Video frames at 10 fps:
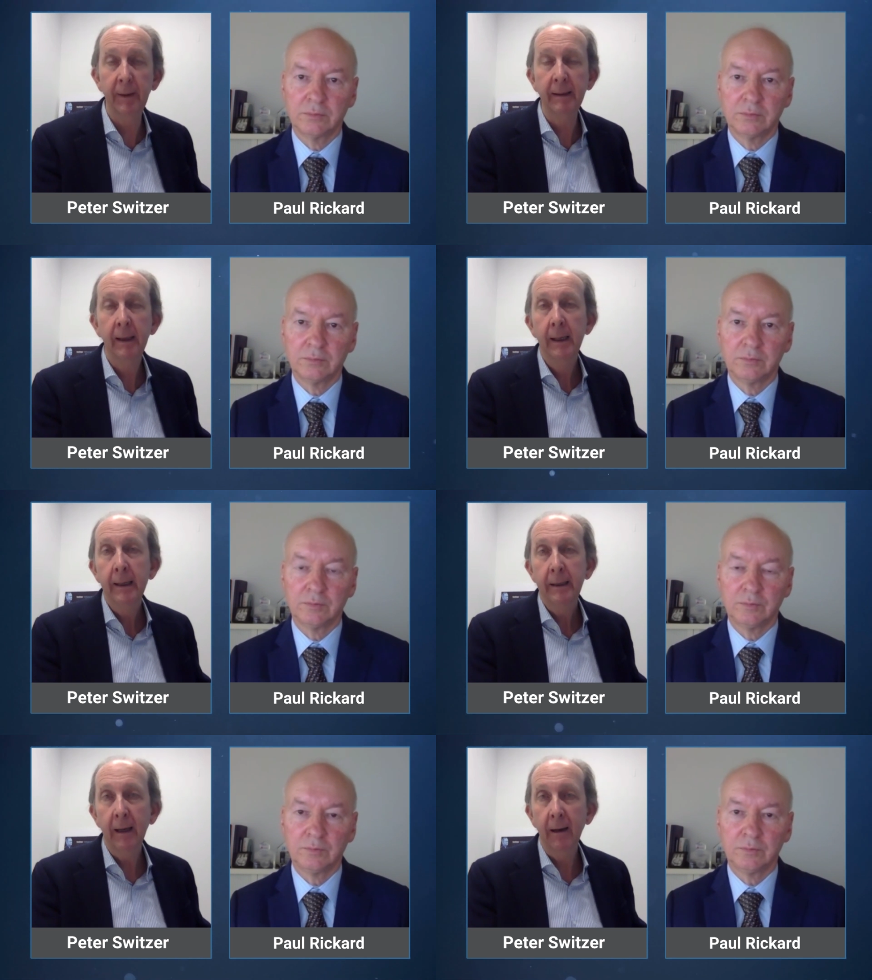Speaker 1: But
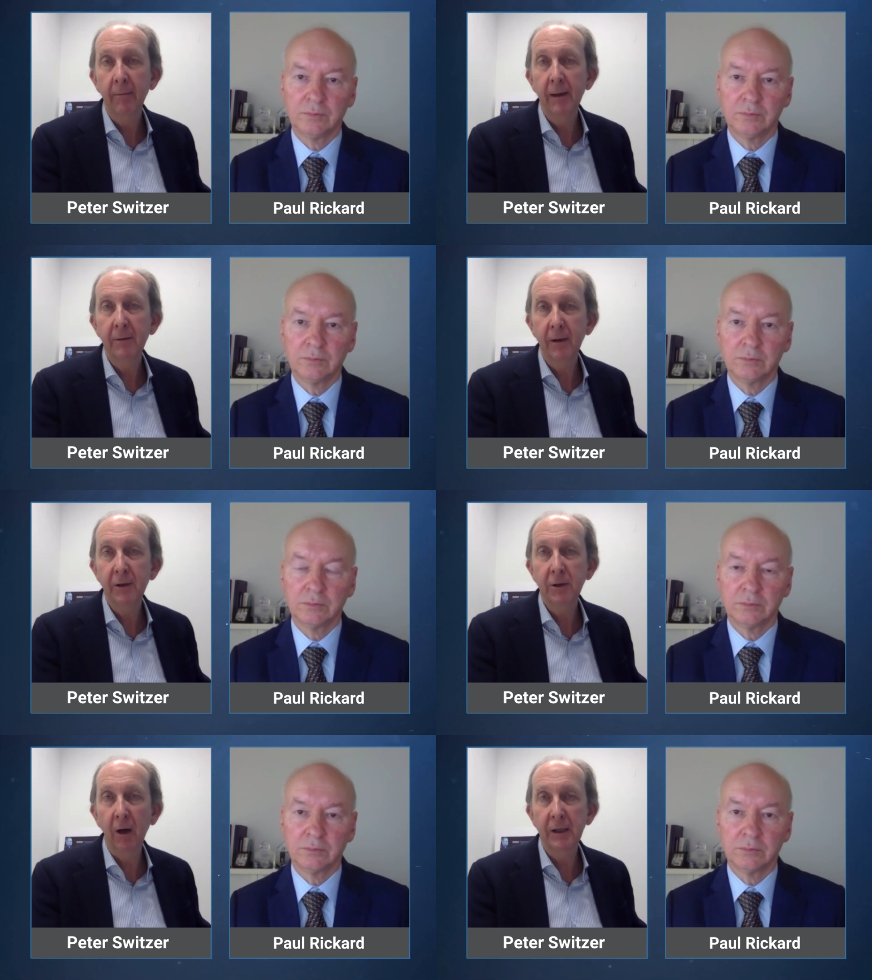you know, th
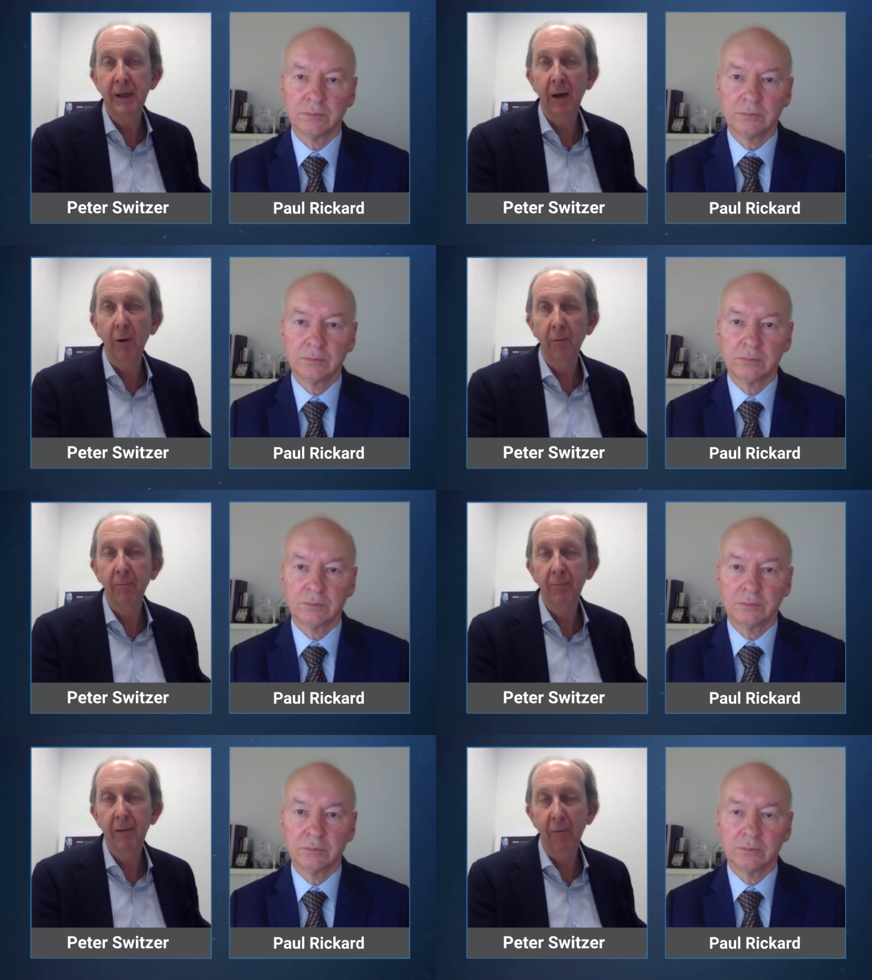these guys don't you know